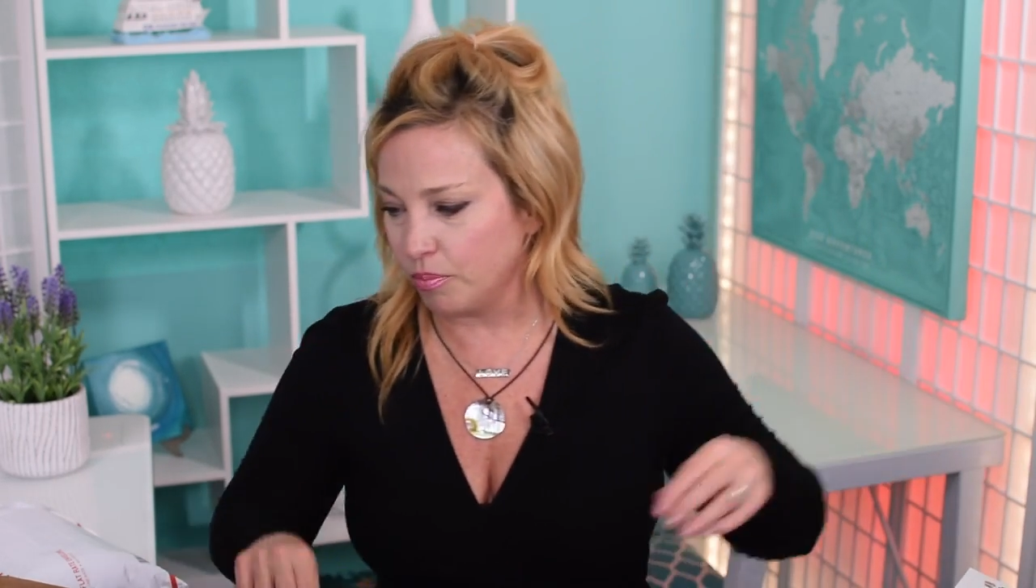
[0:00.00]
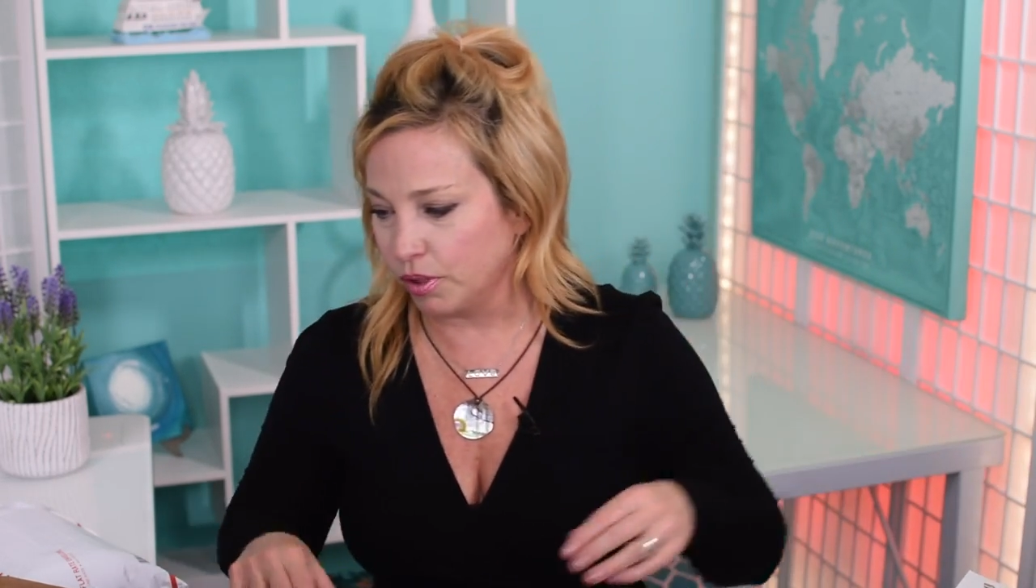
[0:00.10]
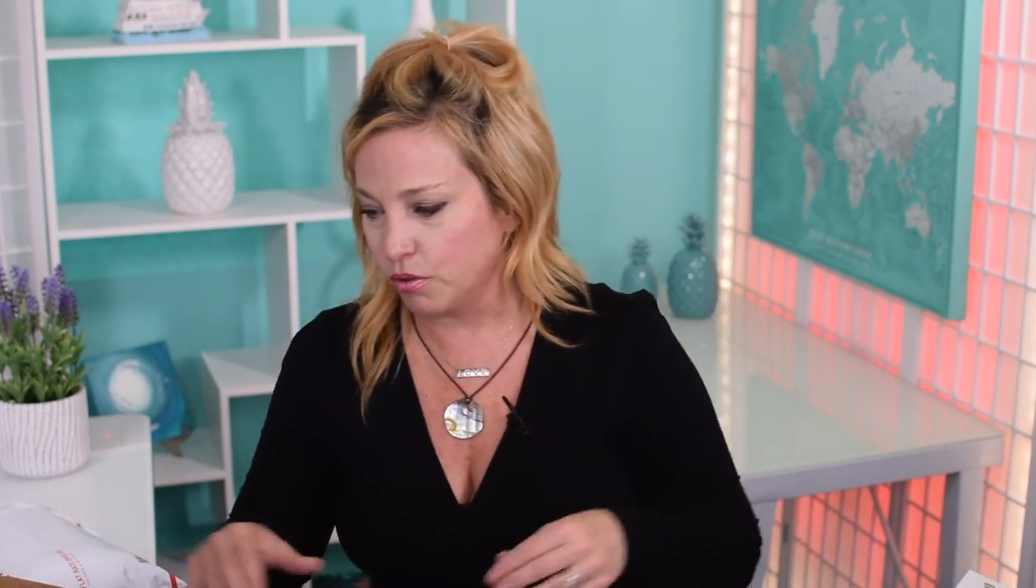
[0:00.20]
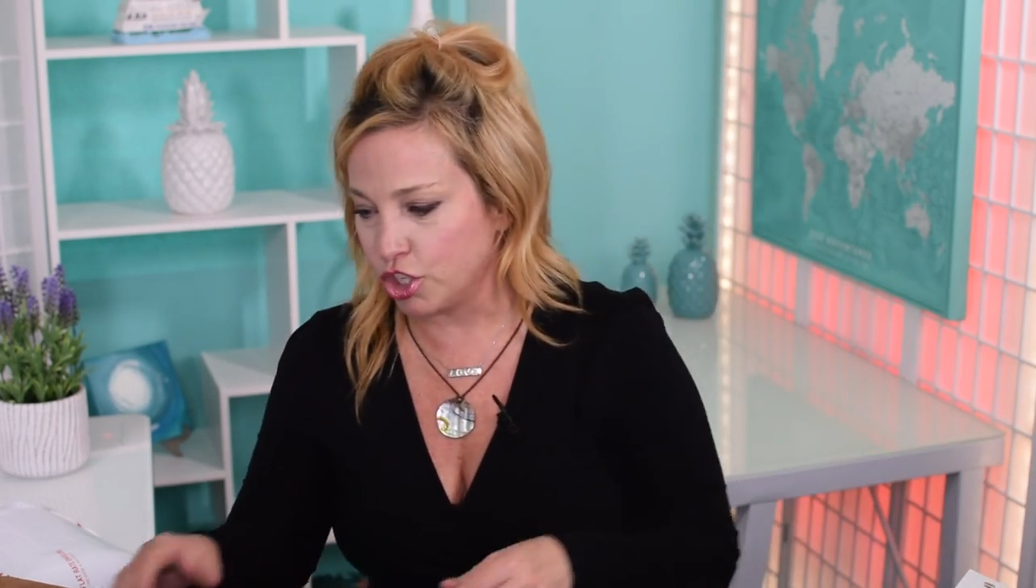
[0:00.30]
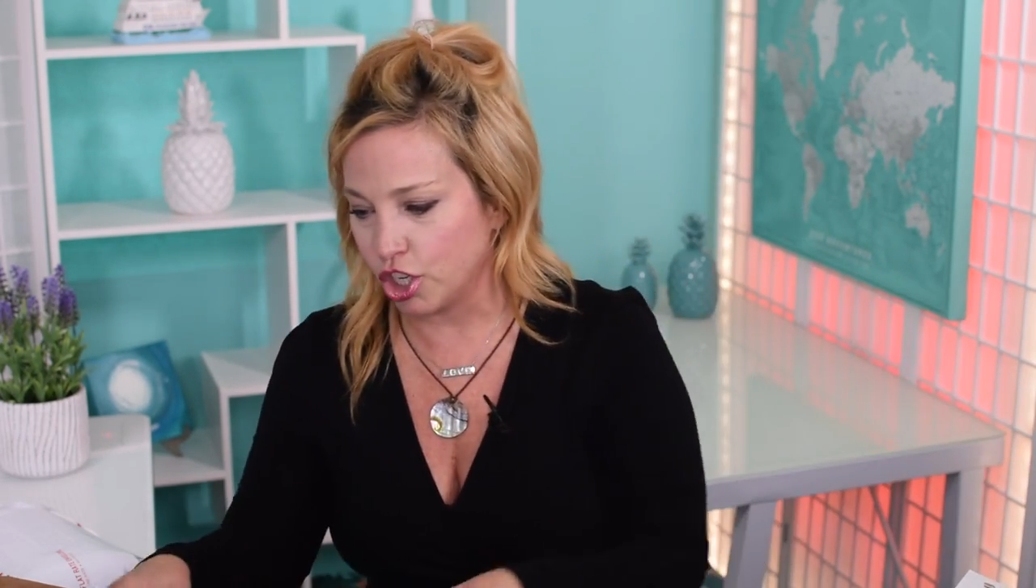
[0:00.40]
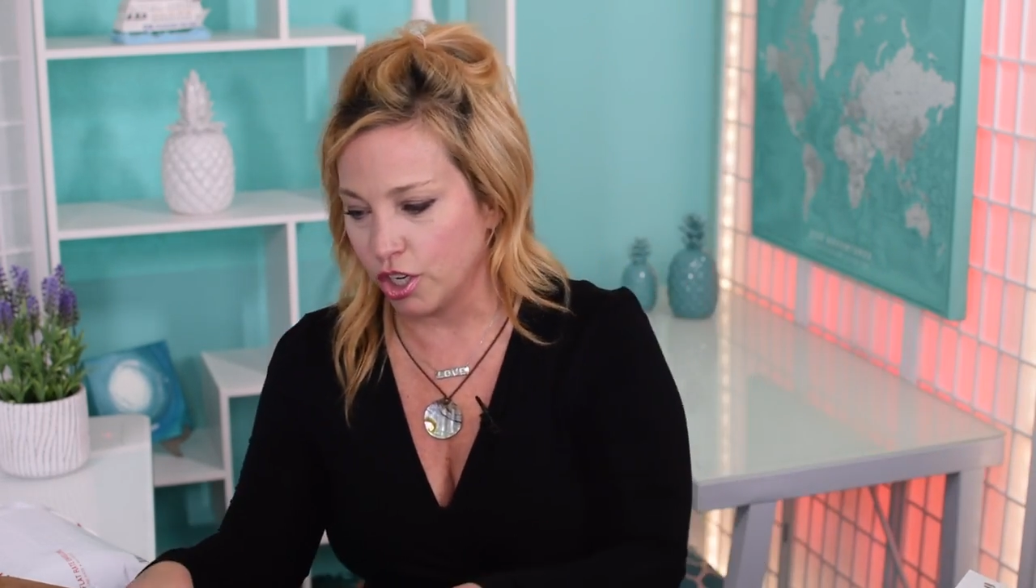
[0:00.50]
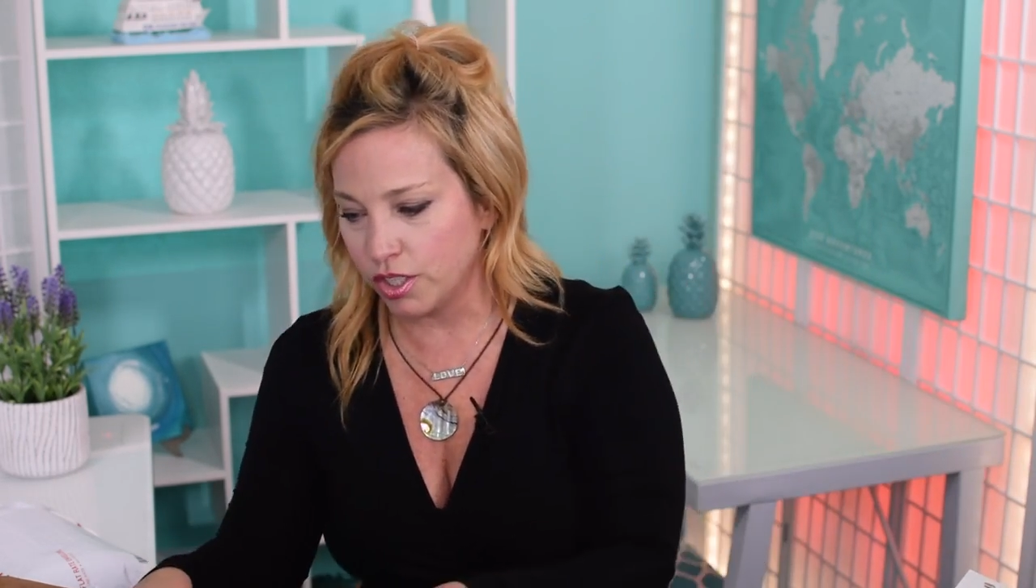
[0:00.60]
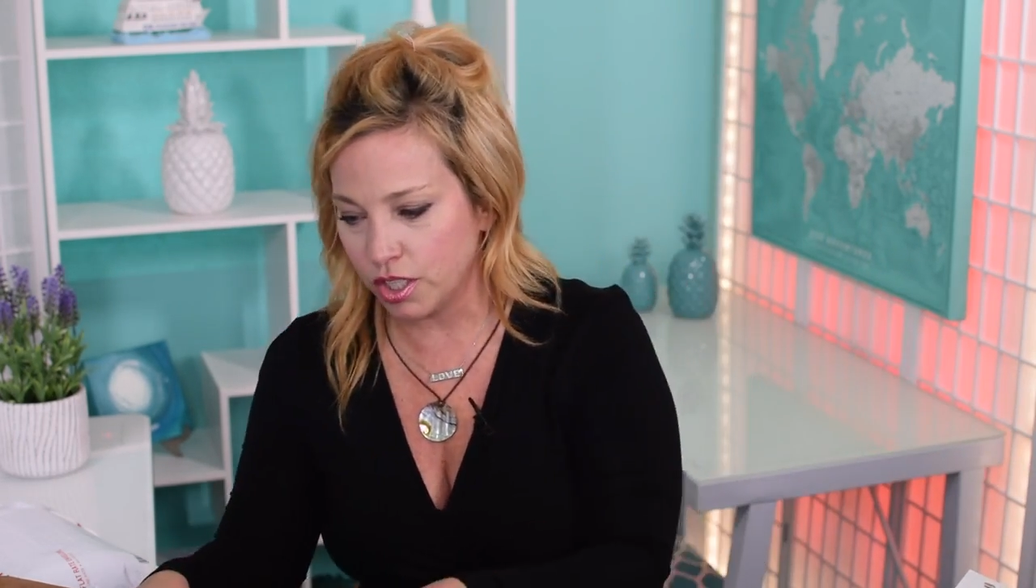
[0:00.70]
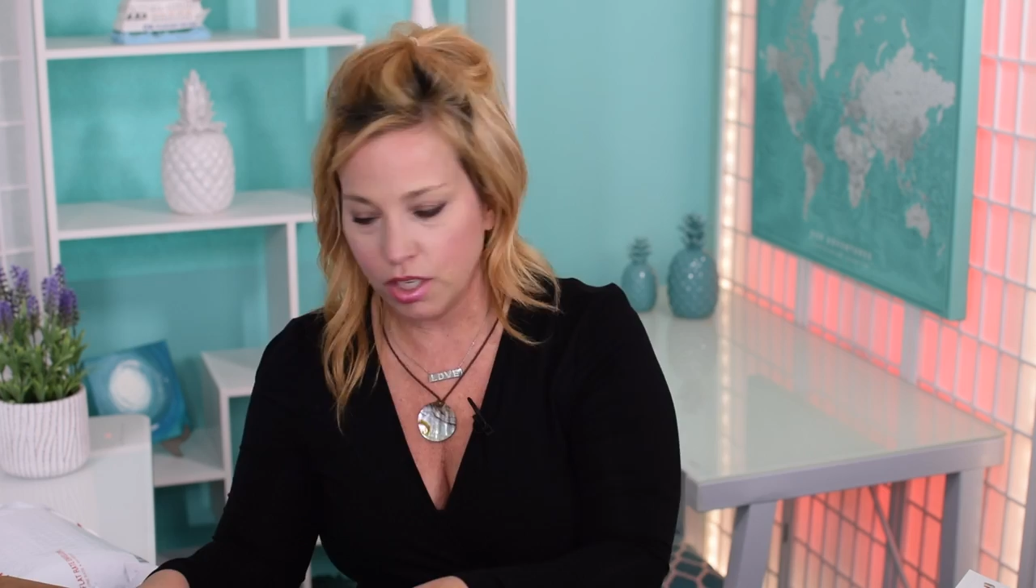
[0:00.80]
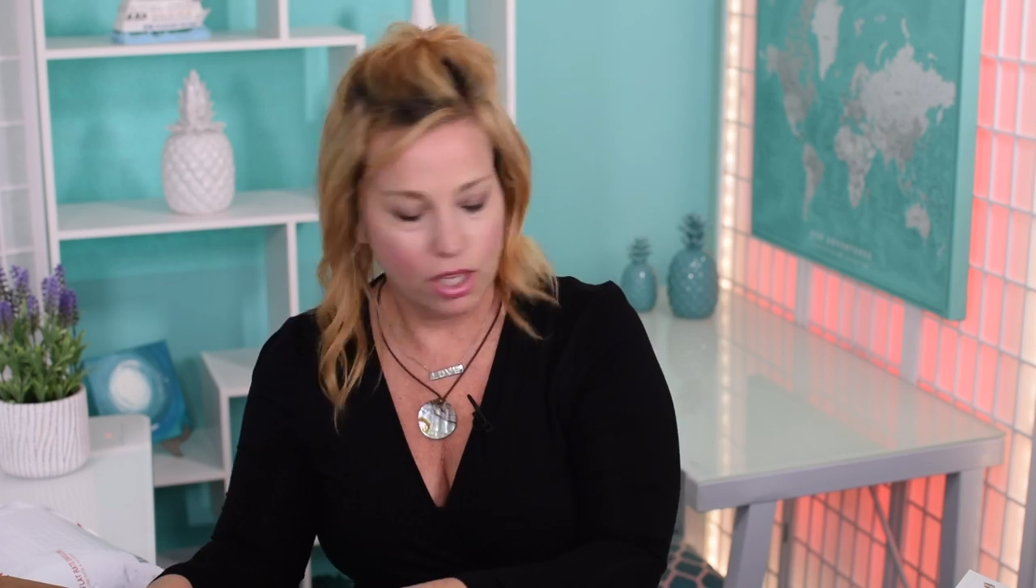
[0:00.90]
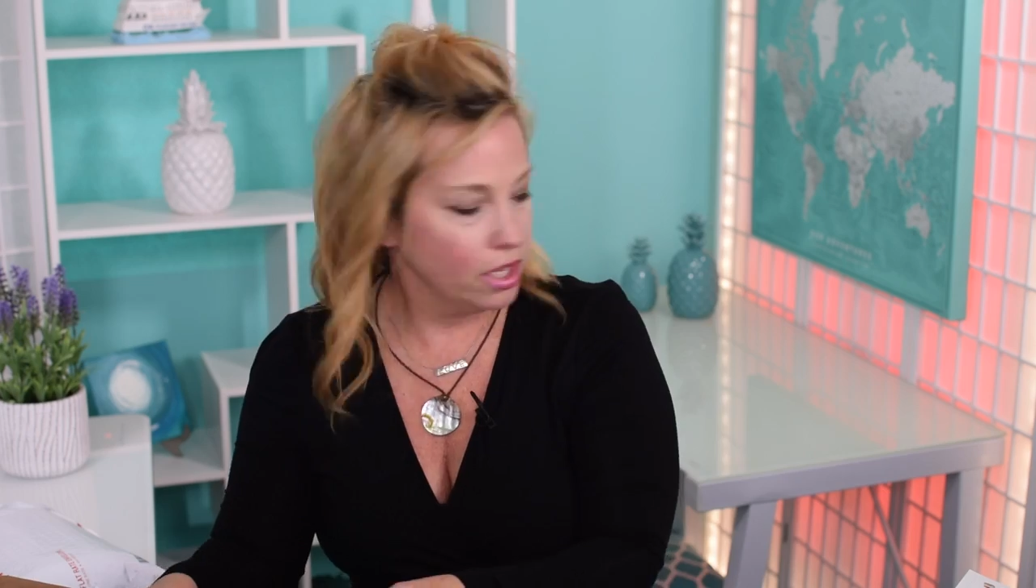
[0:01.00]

blue shirt.